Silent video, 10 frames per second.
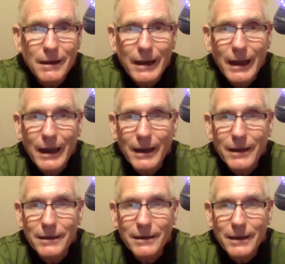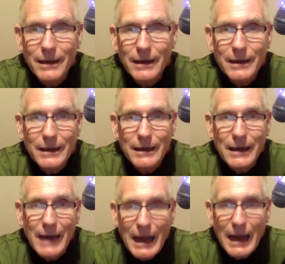And
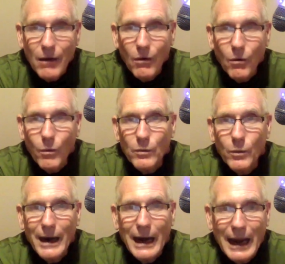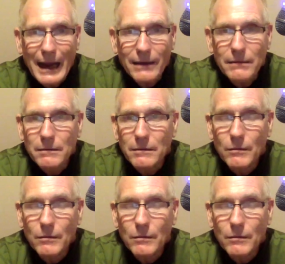now where we're at,